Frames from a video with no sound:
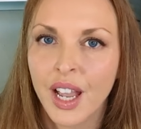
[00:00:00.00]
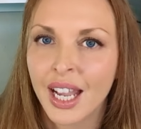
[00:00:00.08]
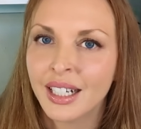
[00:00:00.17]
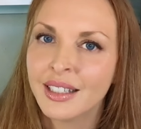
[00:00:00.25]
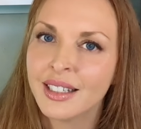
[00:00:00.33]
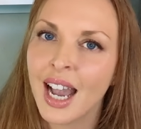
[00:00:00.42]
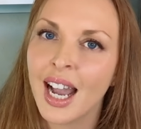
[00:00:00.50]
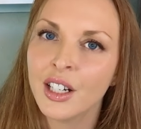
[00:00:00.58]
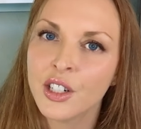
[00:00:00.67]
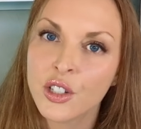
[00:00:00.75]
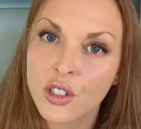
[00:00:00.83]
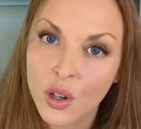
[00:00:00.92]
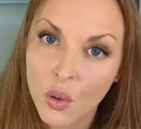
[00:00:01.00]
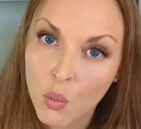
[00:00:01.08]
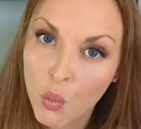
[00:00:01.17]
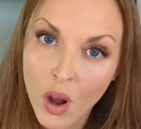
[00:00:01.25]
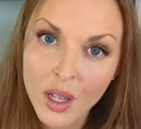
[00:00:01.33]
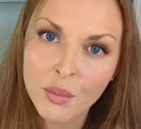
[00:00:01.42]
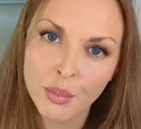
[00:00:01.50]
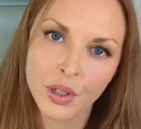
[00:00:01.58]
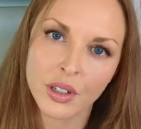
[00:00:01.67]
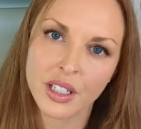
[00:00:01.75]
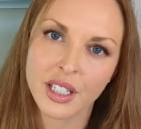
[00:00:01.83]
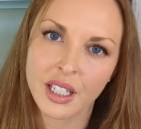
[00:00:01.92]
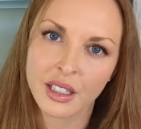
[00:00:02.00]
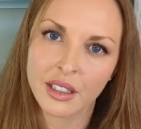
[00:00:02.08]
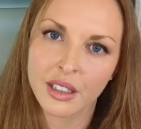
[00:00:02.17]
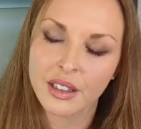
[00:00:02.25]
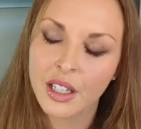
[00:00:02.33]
and attach to one person,